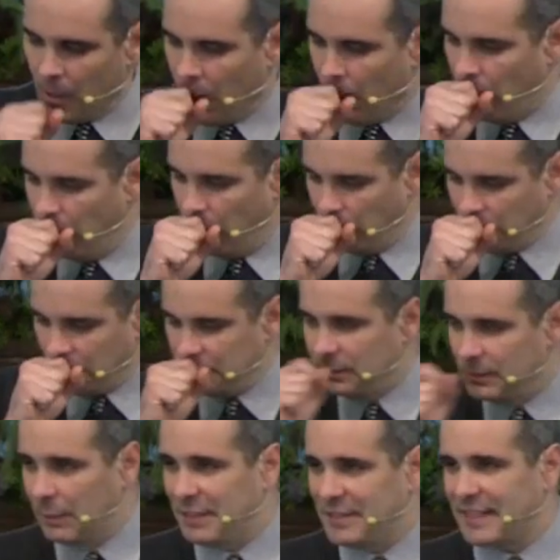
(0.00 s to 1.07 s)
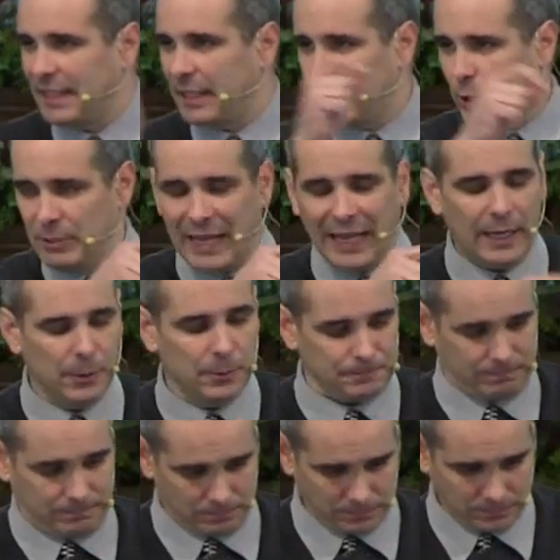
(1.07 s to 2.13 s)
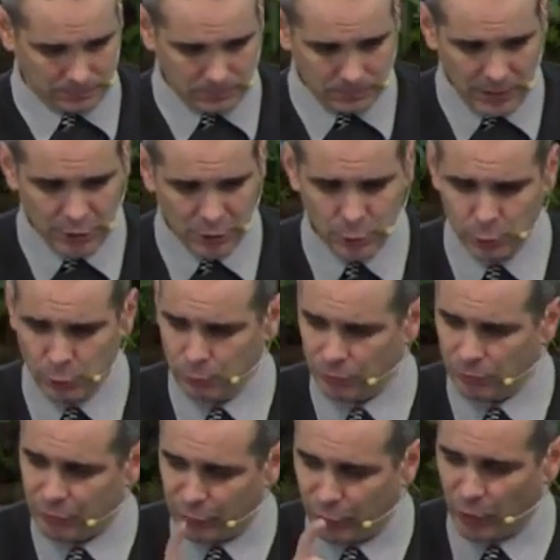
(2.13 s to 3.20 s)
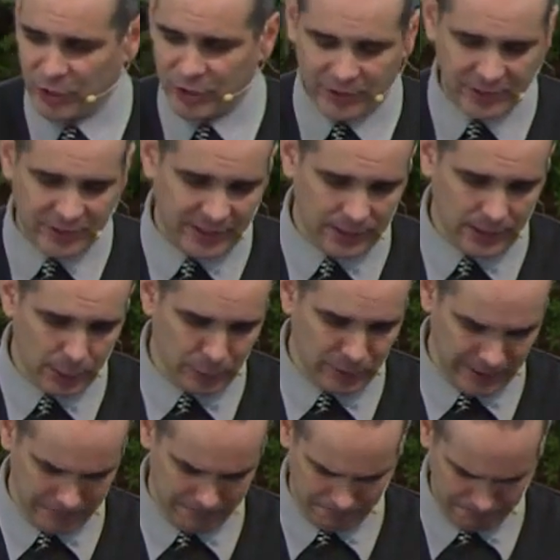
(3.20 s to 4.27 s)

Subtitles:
Let me take you now to 1 Thessalonians.